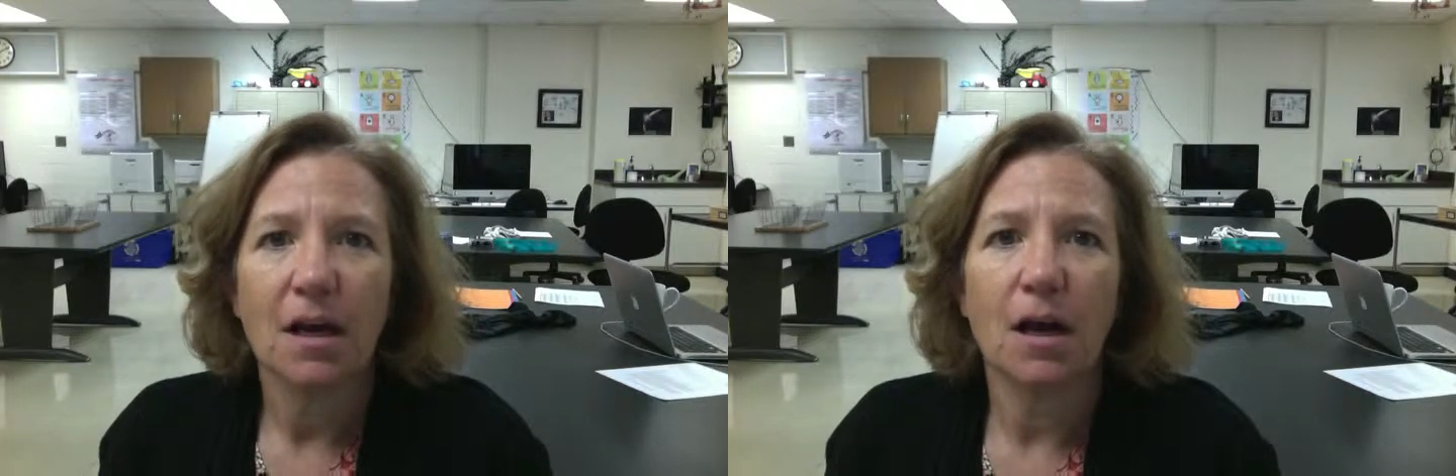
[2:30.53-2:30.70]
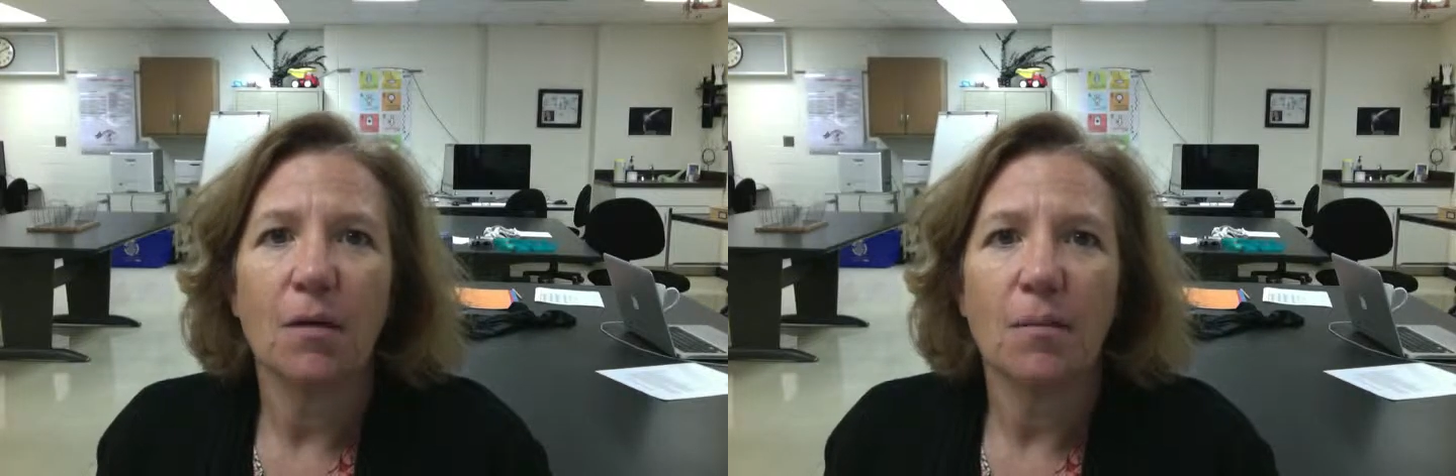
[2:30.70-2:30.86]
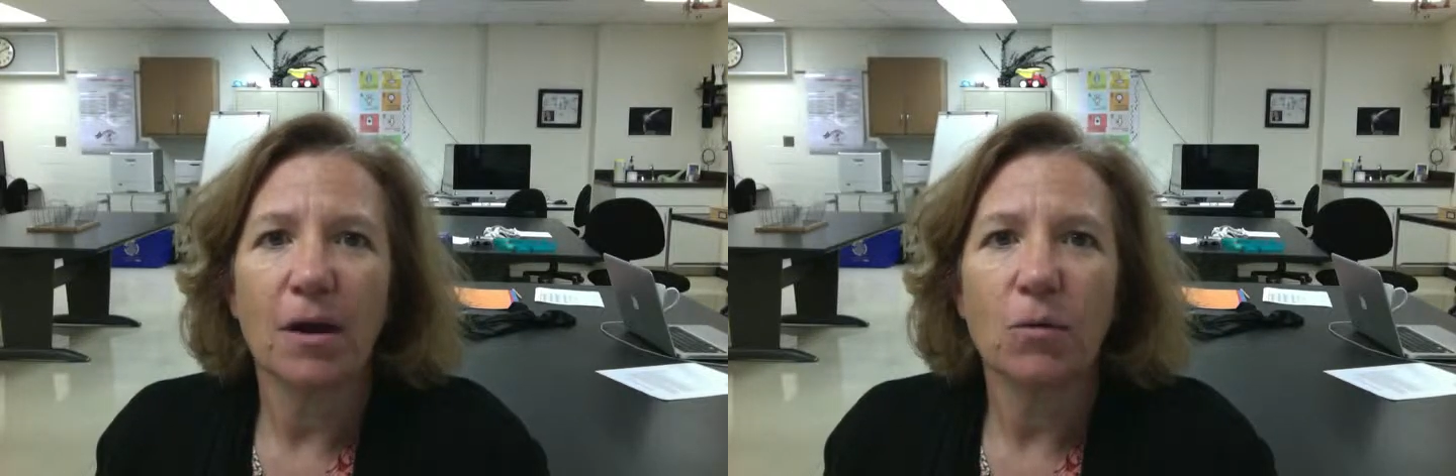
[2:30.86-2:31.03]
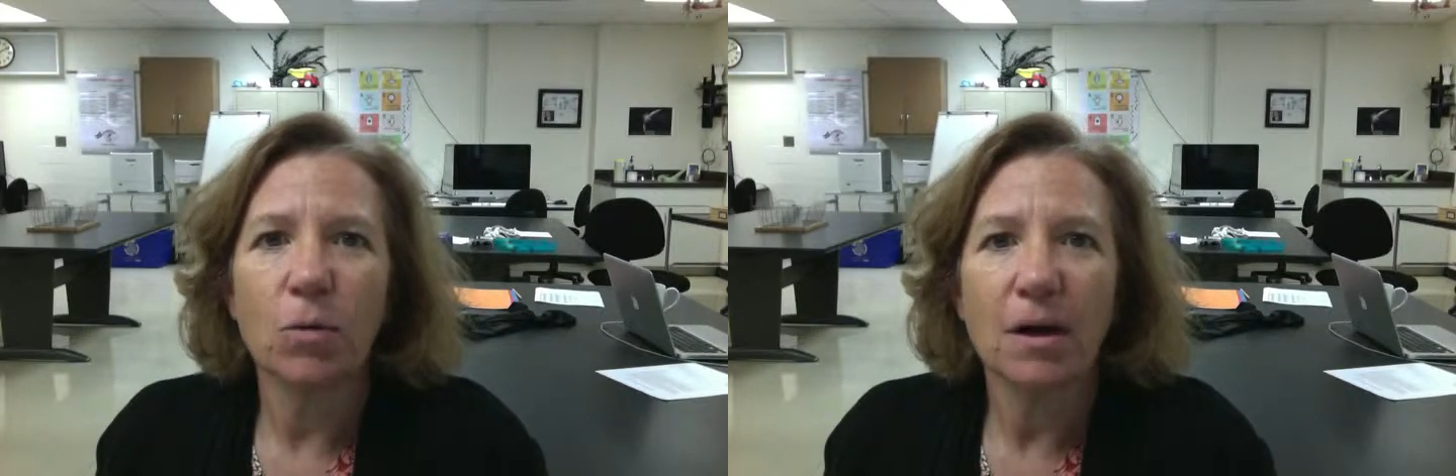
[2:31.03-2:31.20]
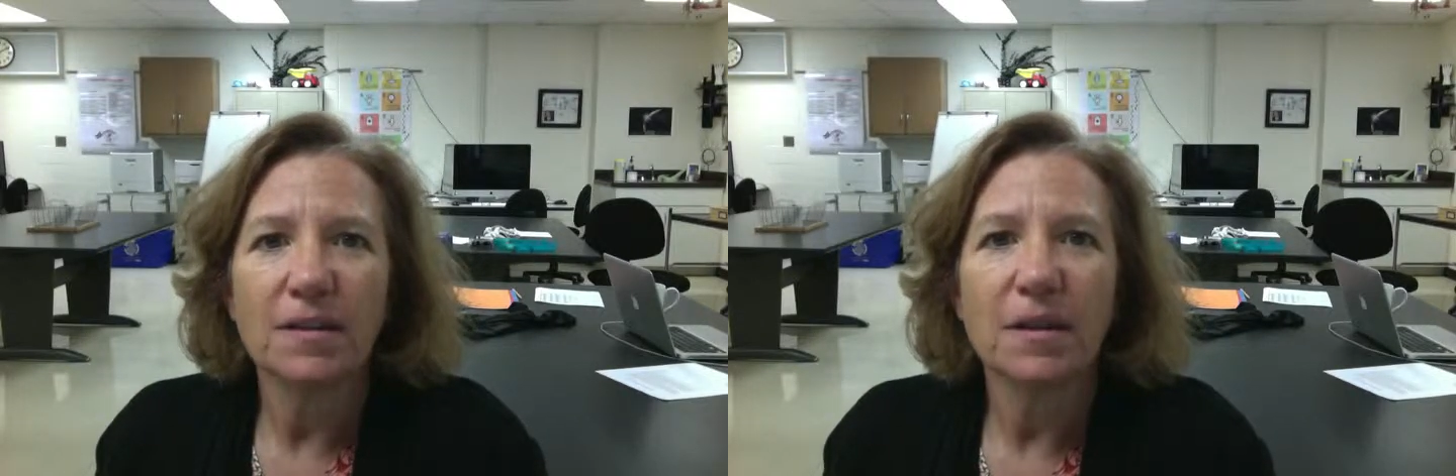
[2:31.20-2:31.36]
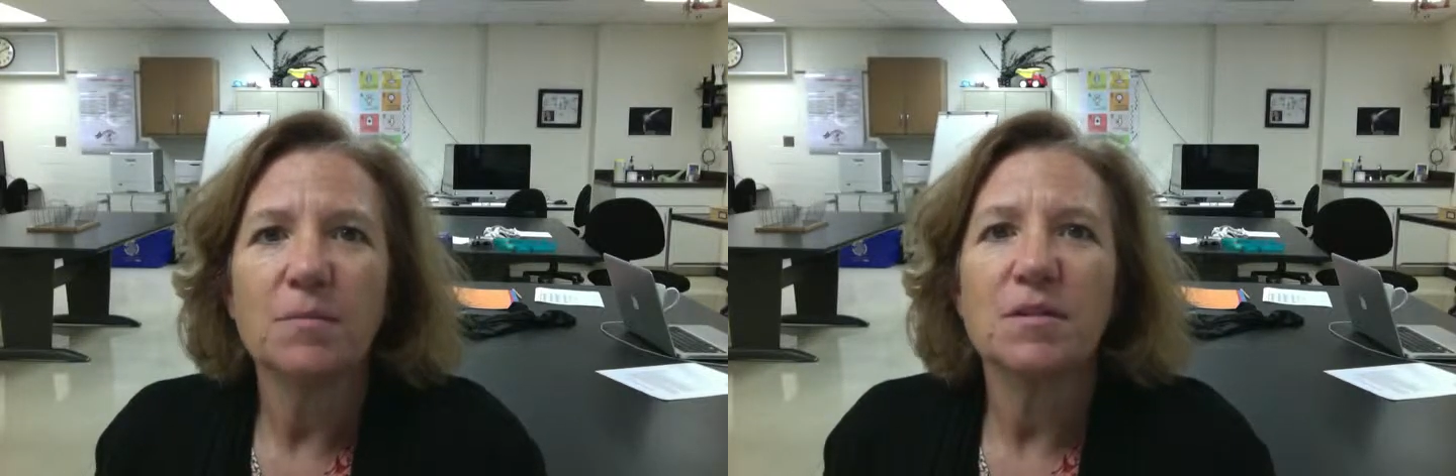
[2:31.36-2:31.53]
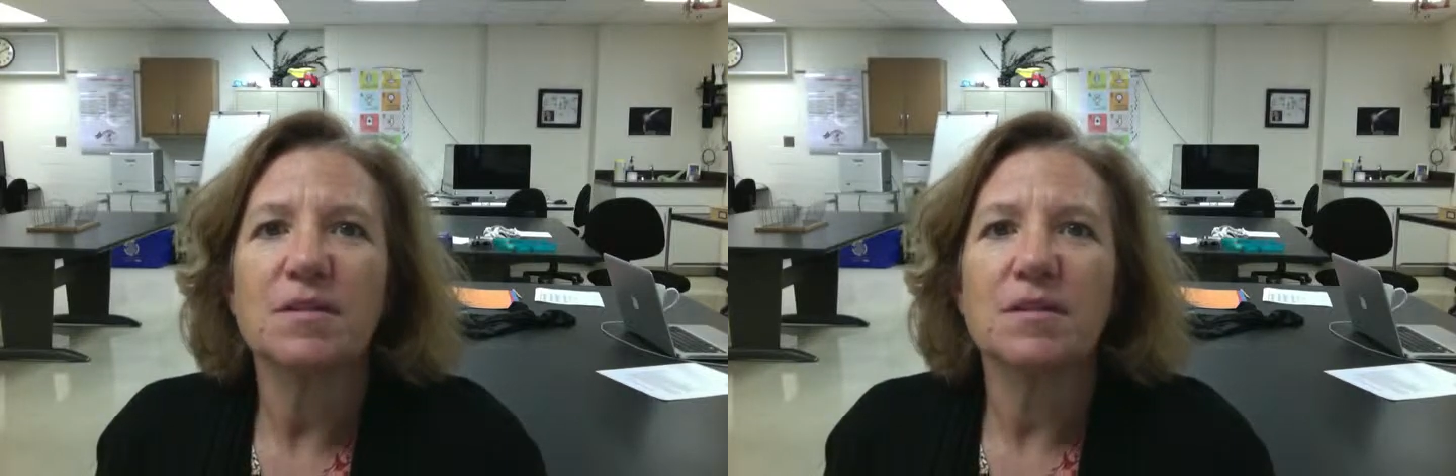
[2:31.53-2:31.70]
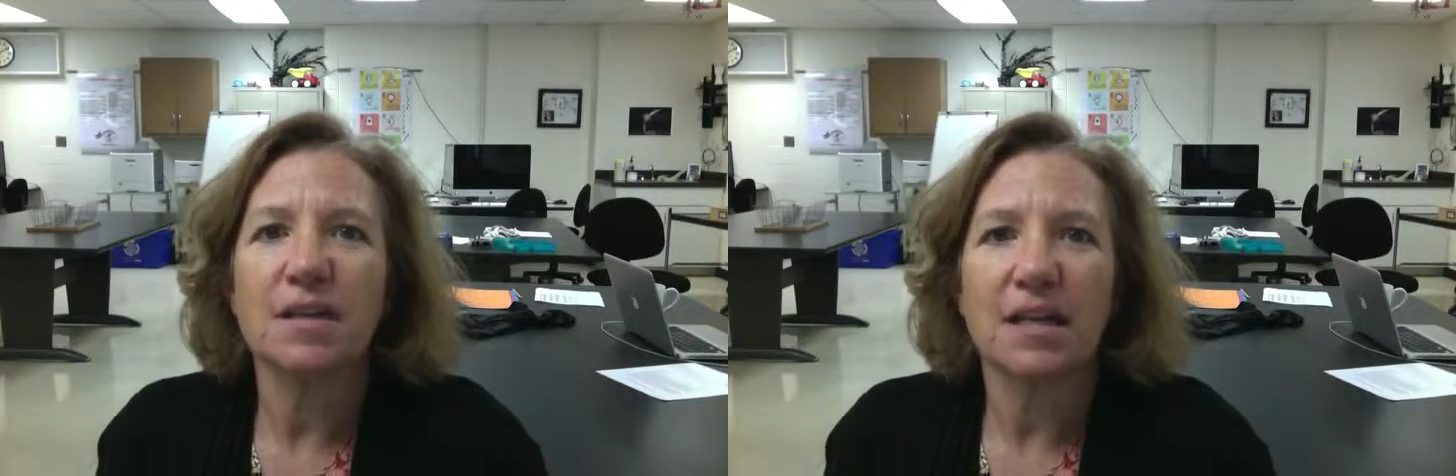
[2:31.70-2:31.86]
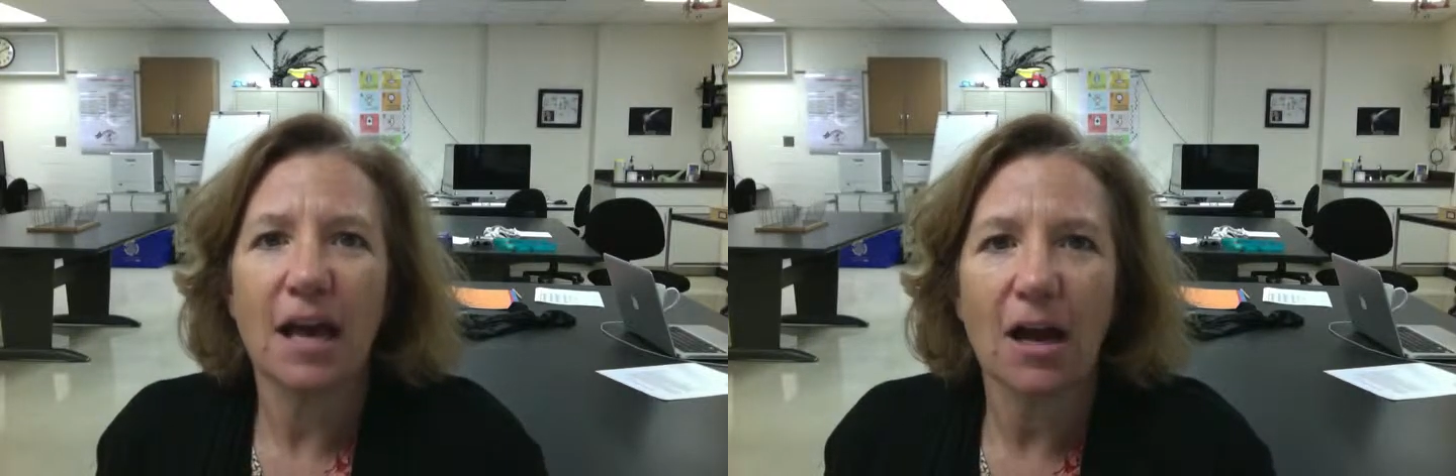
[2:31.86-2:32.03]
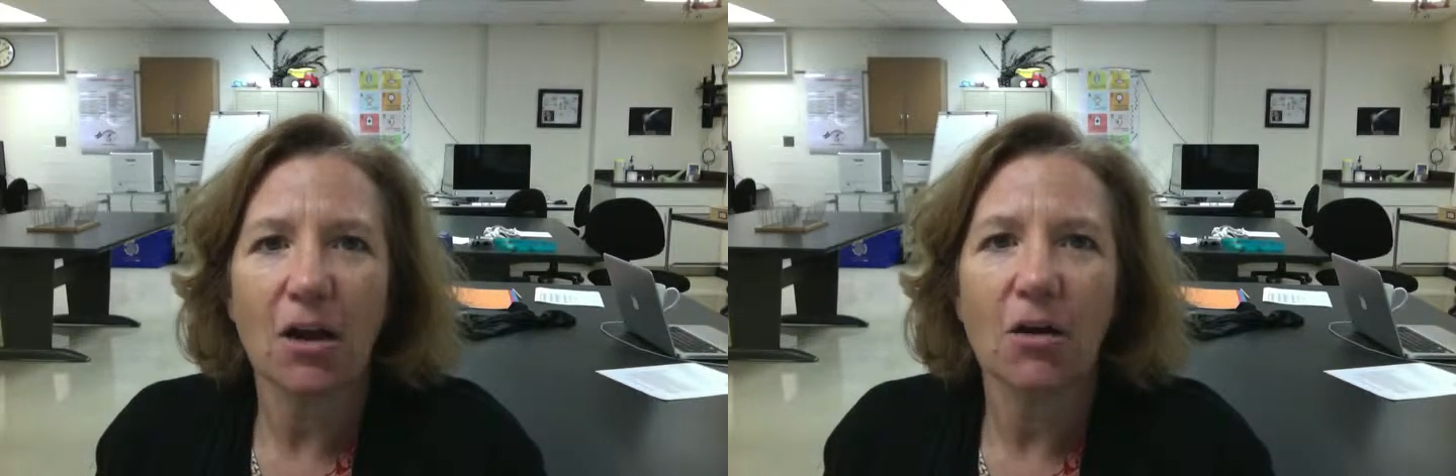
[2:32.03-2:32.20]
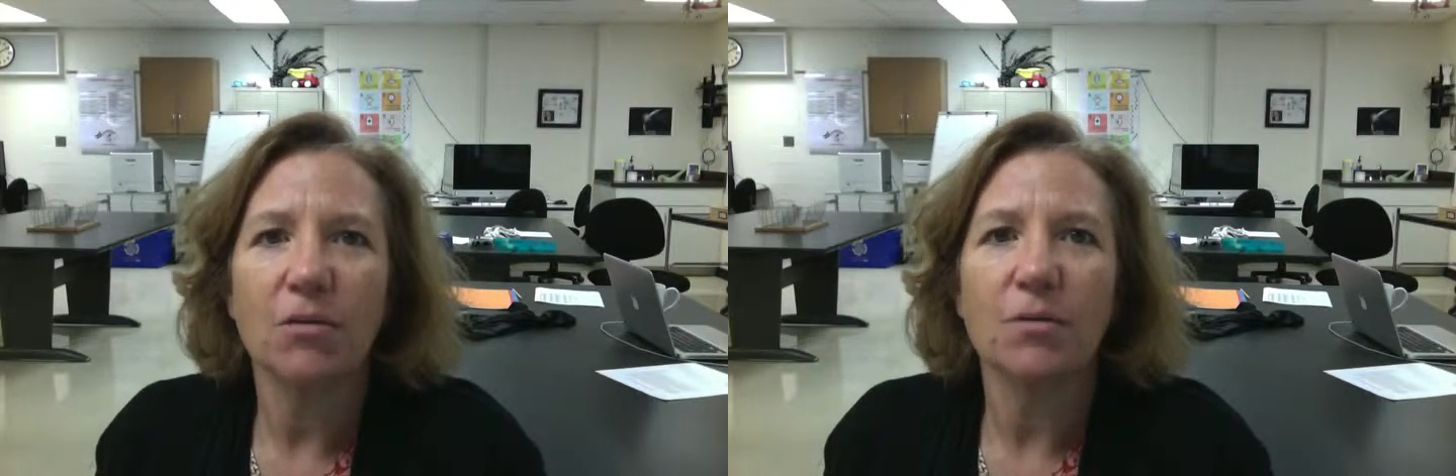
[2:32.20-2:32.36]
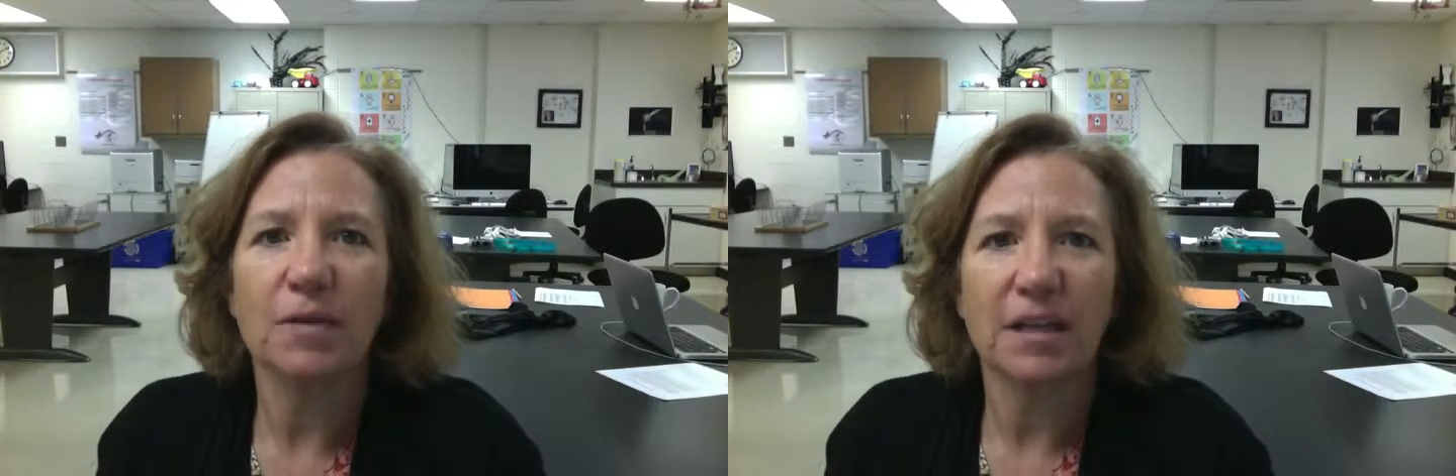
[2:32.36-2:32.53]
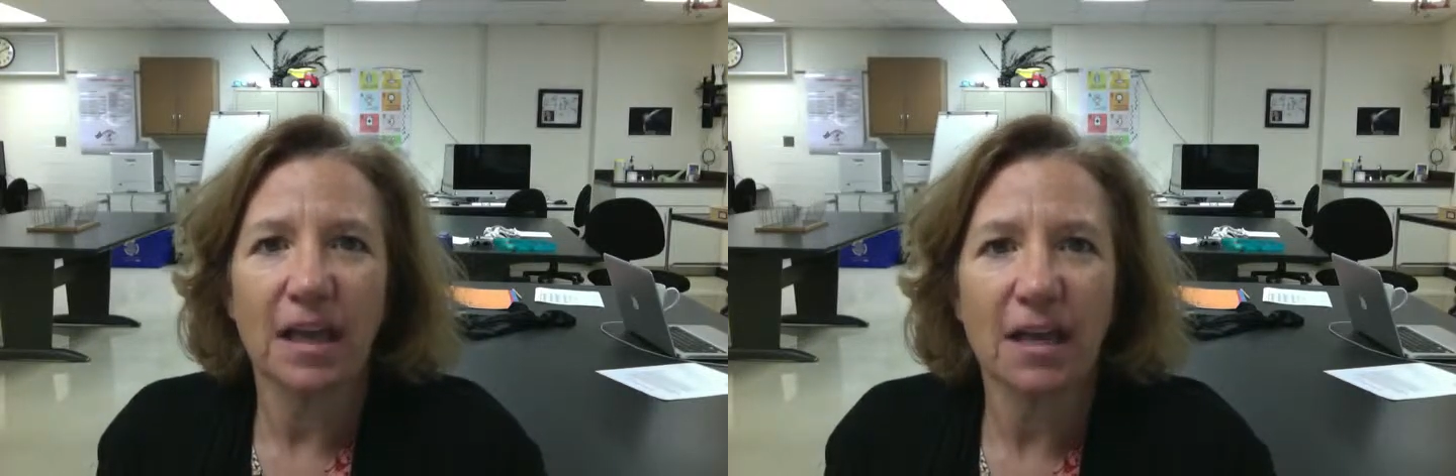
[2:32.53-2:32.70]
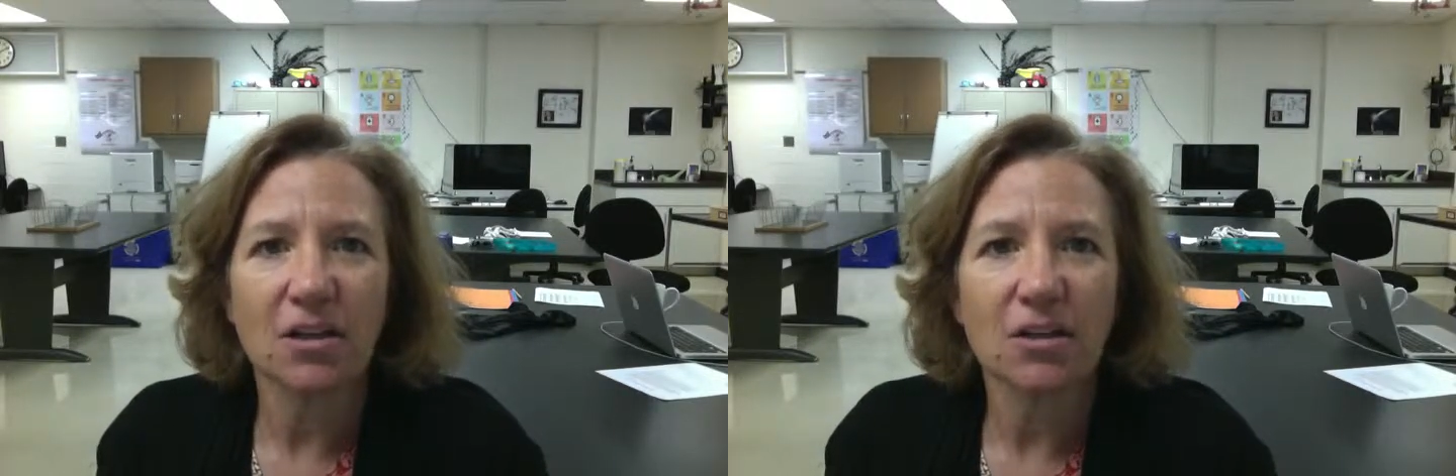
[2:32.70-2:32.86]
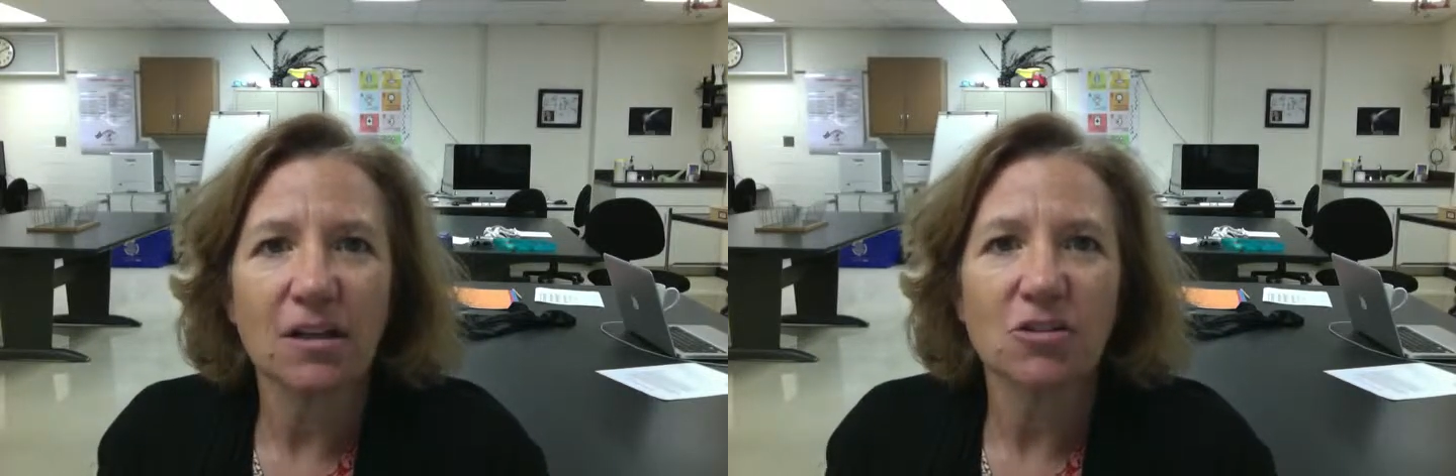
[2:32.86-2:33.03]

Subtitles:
I want them to see how the mechanical